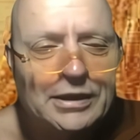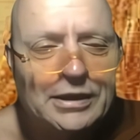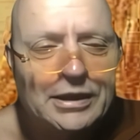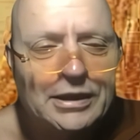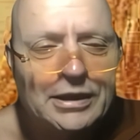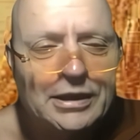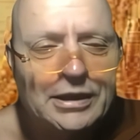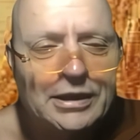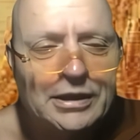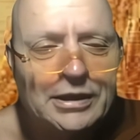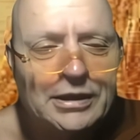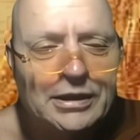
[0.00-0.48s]

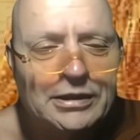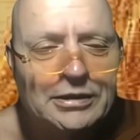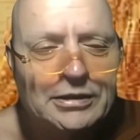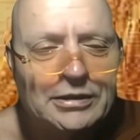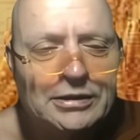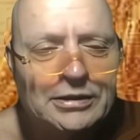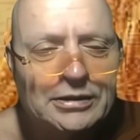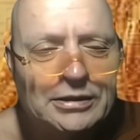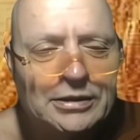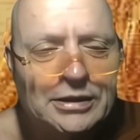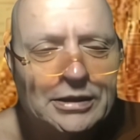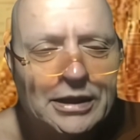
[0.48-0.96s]

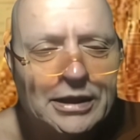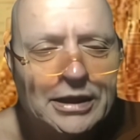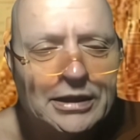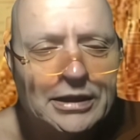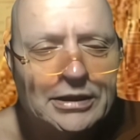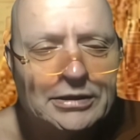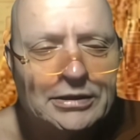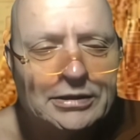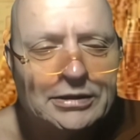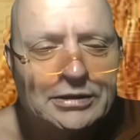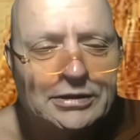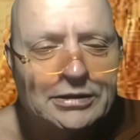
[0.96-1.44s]
and uh,
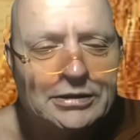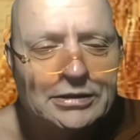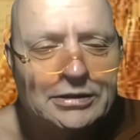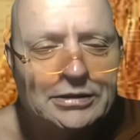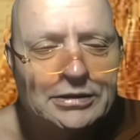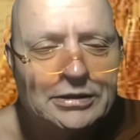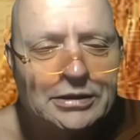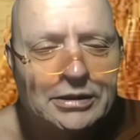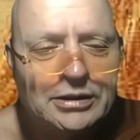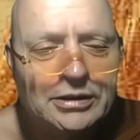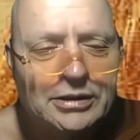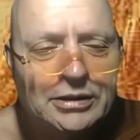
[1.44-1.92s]
and
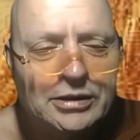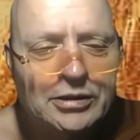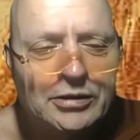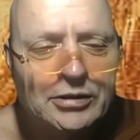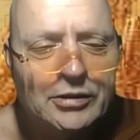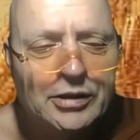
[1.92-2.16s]
you